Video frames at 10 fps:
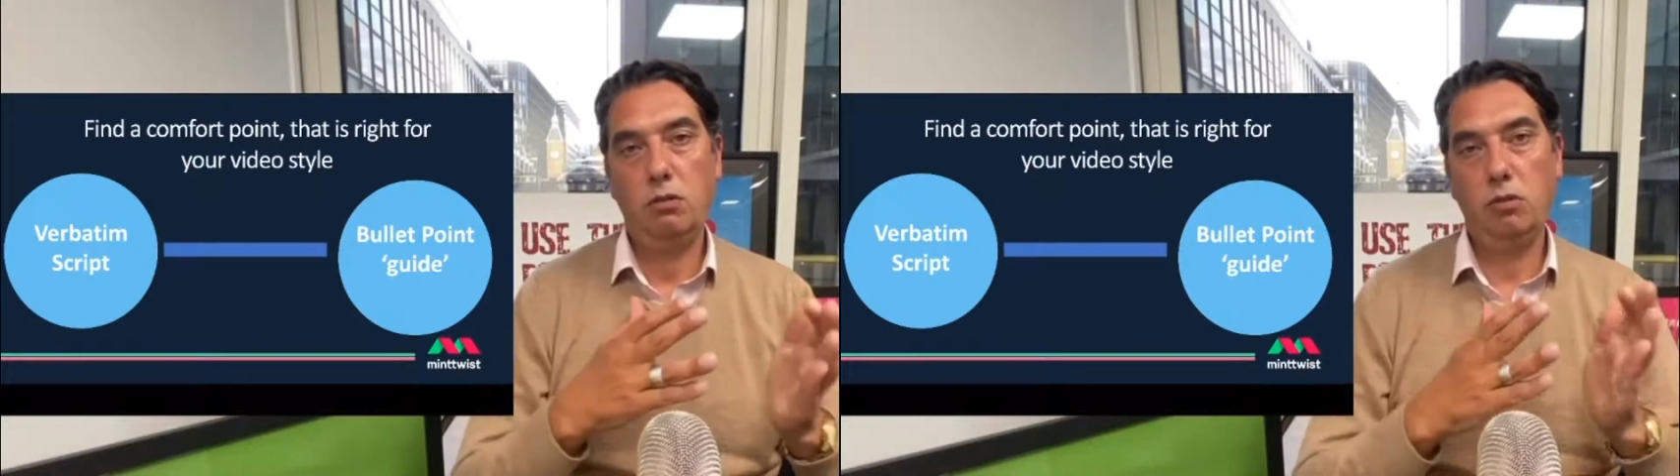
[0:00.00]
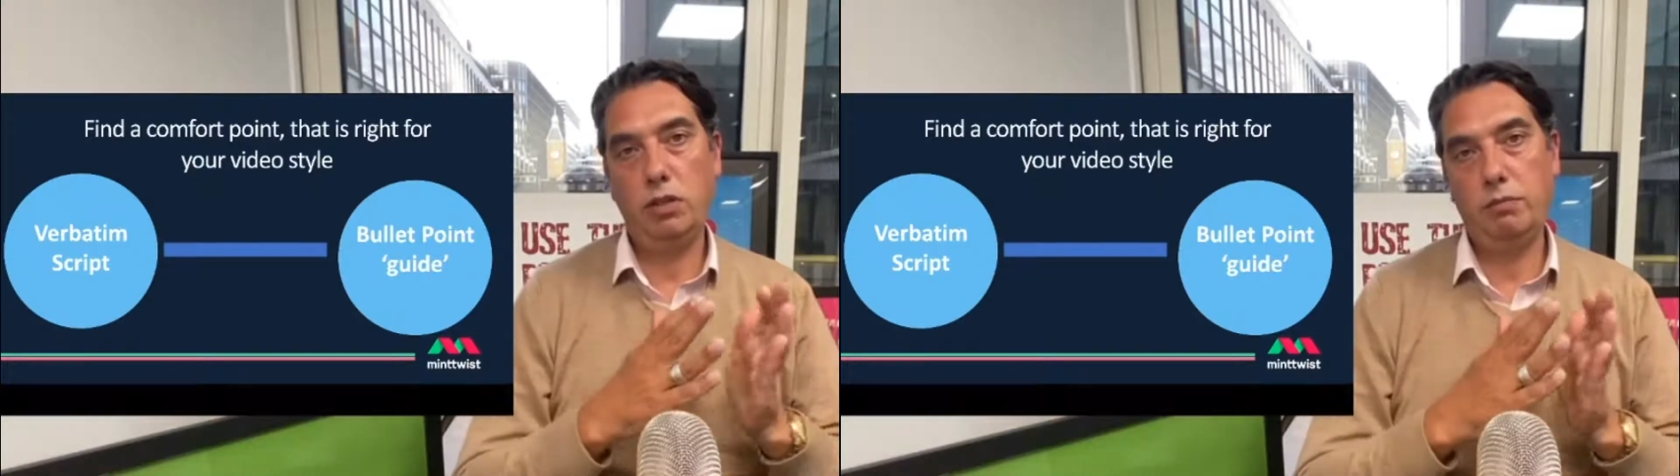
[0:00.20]

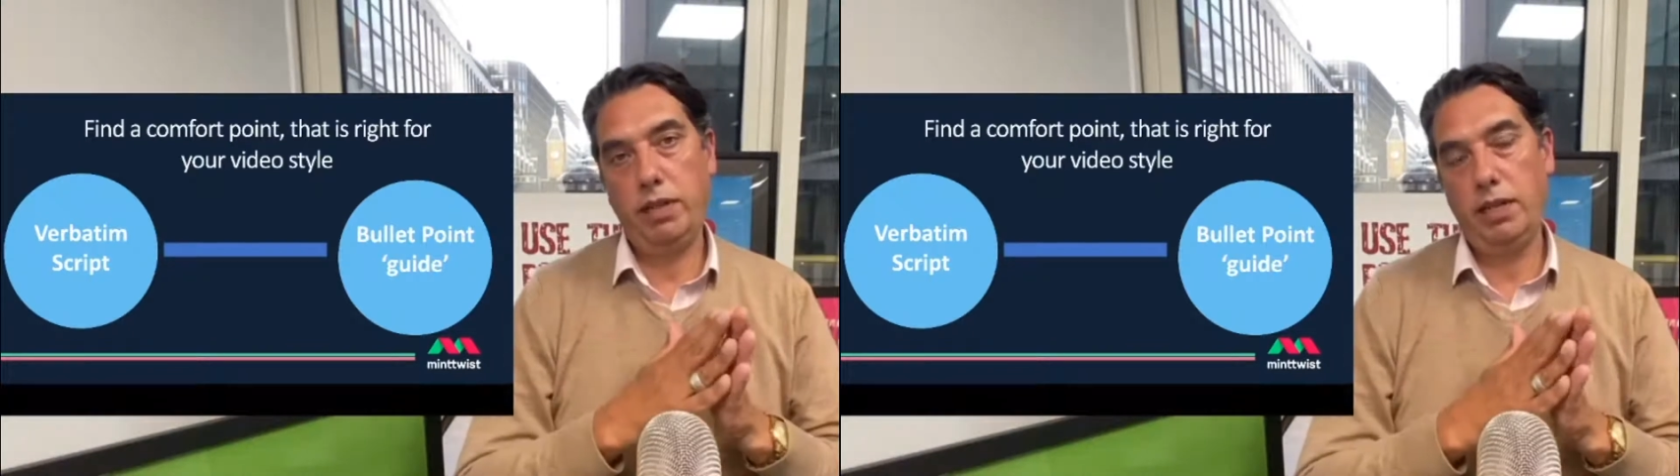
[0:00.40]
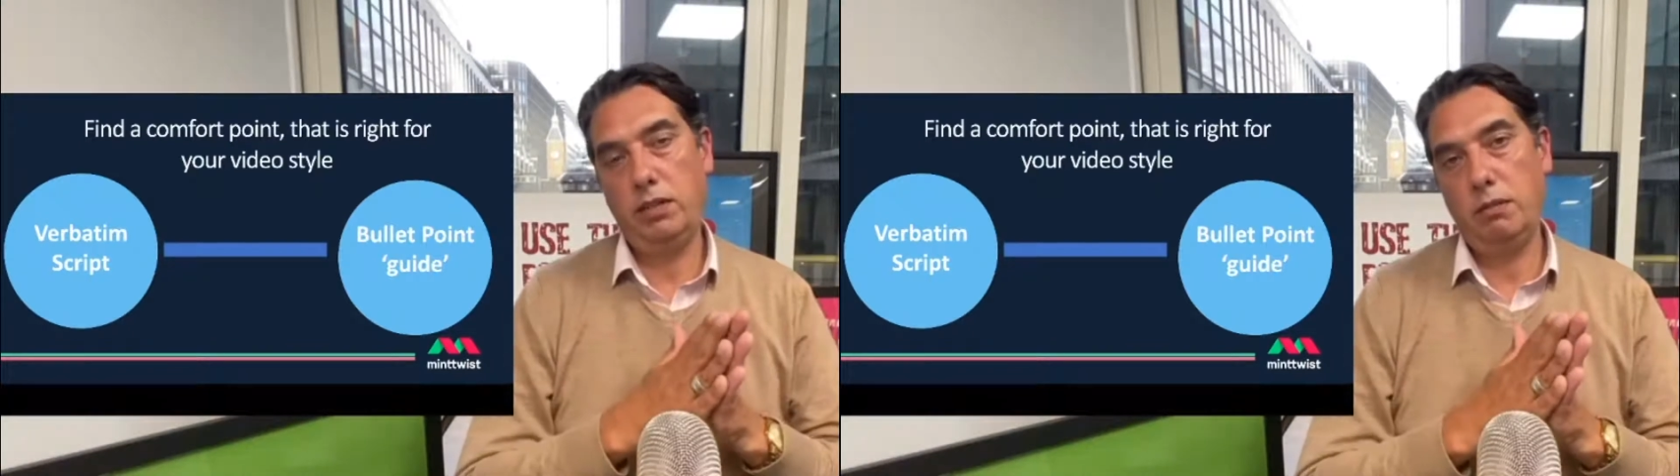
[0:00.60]
would
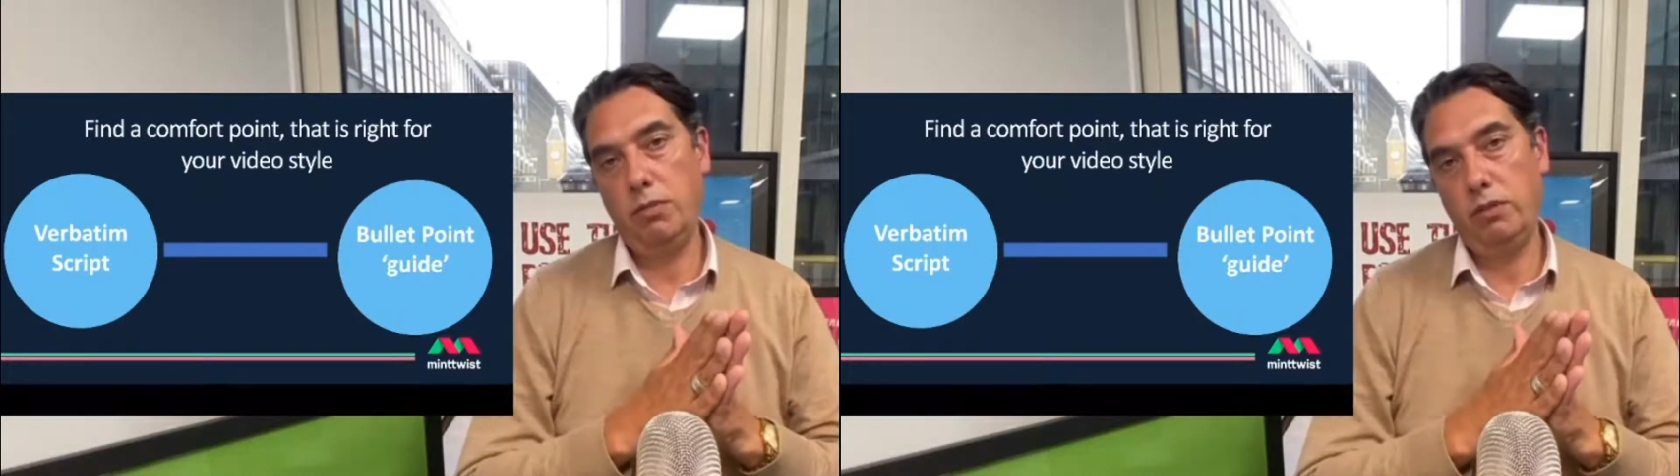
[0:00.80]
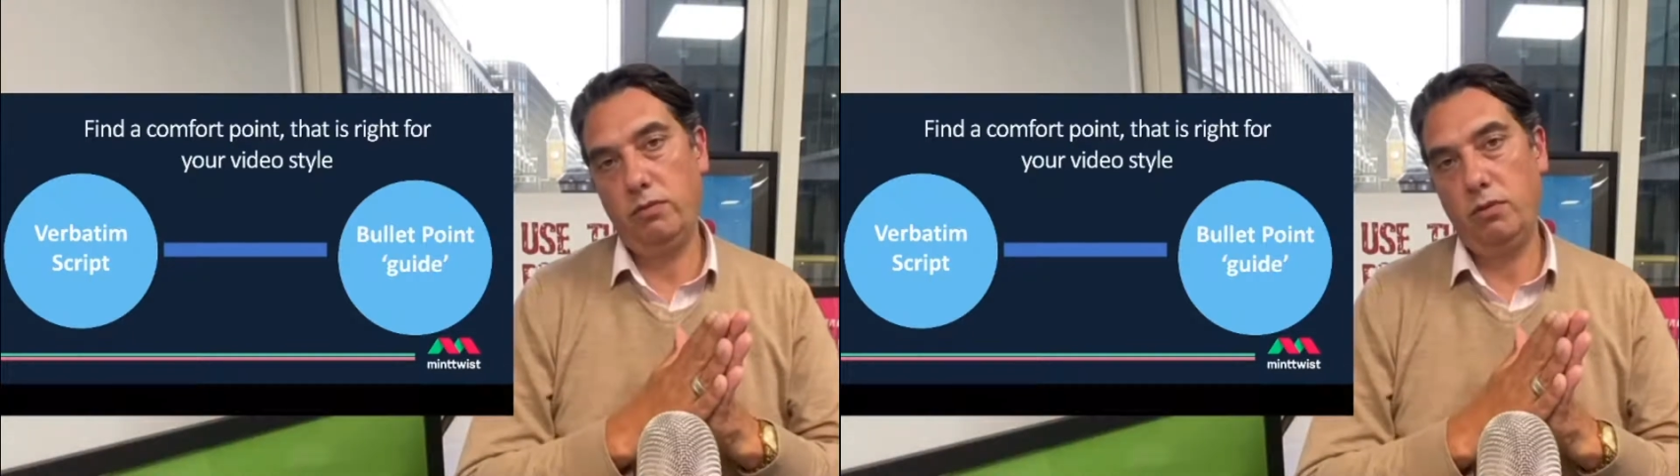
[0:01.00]
be to
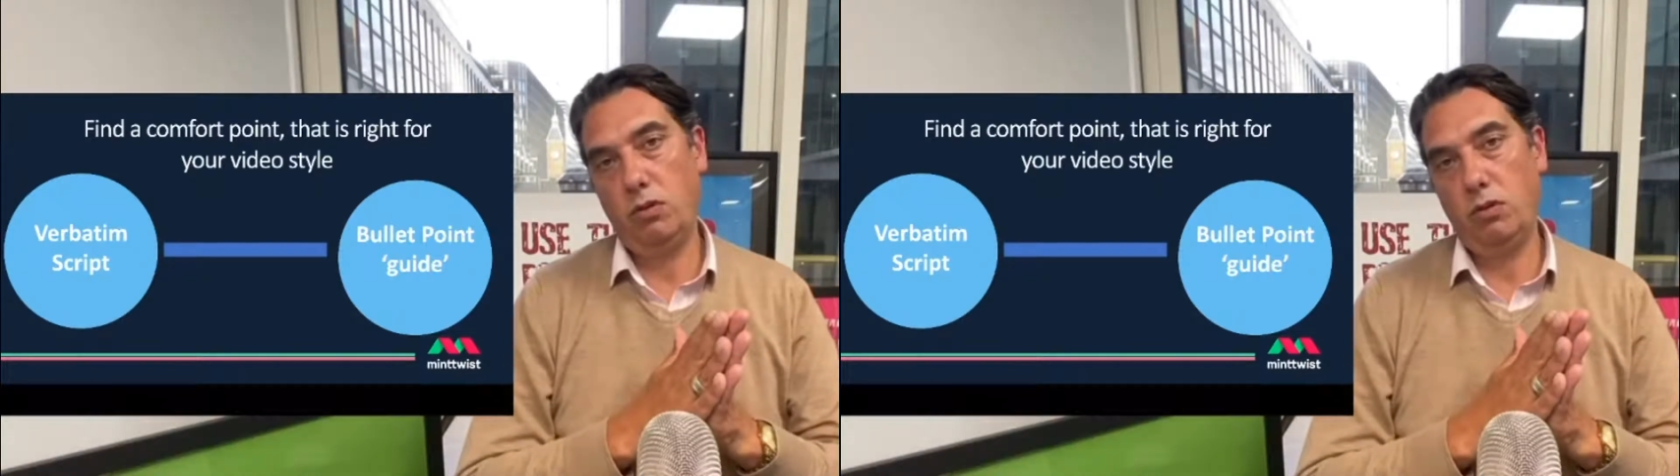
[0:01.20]
move